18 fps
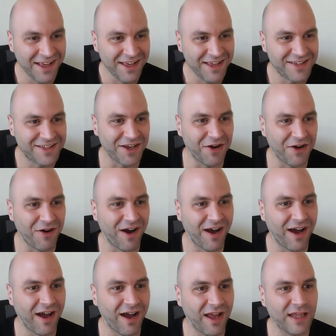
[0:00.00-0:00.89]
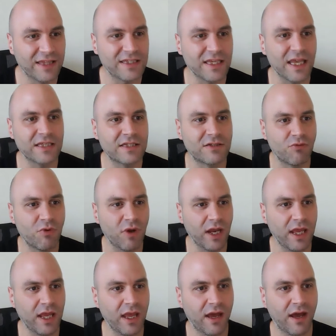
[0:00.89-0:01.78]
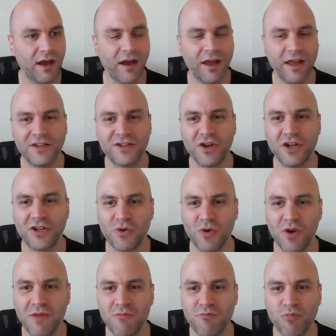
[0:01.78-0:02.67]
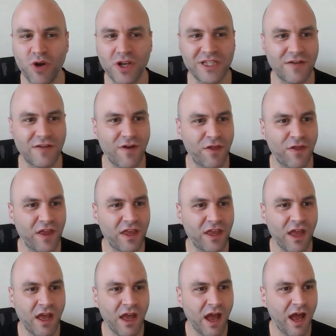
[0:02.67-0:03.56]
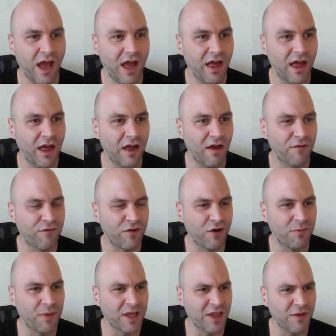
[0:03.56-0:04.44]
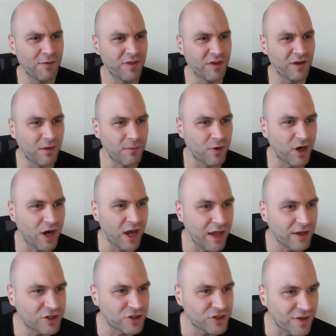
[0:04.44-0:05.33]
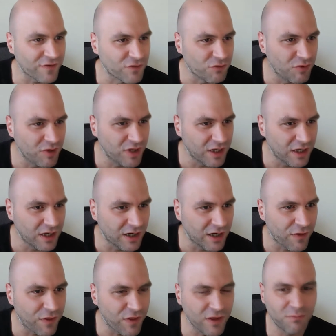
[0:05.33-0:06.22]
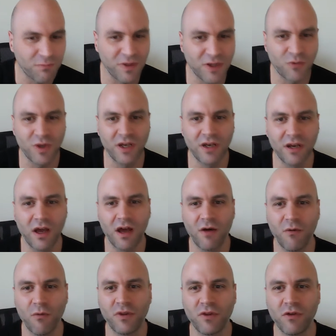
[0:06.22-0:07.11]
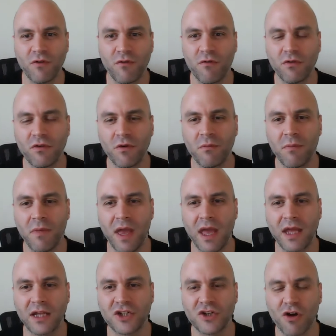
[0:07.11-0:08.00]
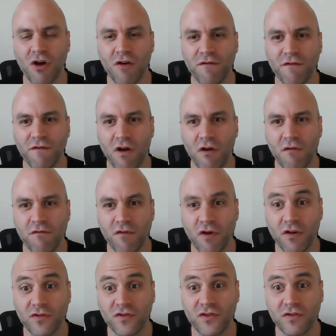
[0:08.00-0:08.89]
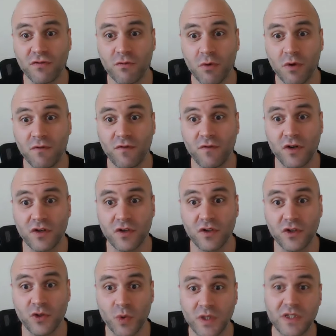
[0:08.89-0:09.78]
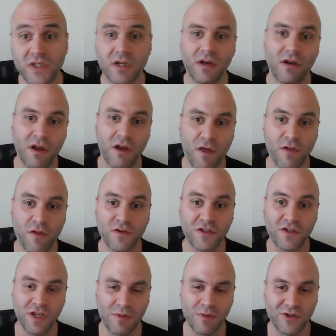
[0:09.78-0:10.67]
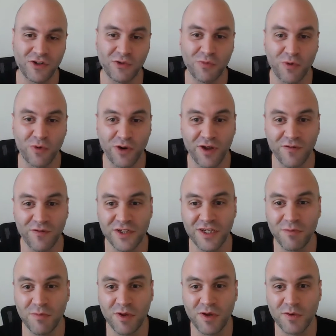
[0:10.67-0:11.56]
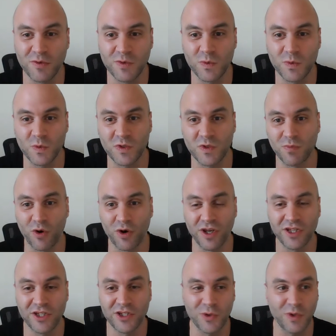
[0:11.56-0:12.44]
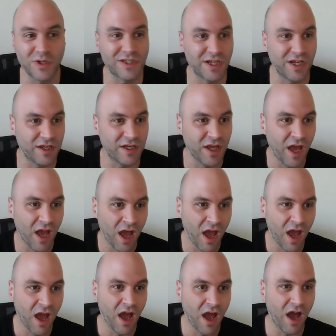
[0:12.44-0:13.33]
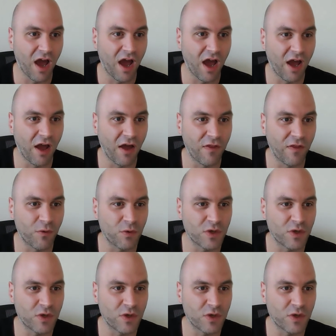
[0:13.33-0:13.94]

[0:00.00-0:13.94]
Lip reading: So it's really impressive. I think a friend of mine gave me the number. I just have to read it here. I think between when the match of France versus Switzerland, another team I support obviously because it was born in Switzerland, there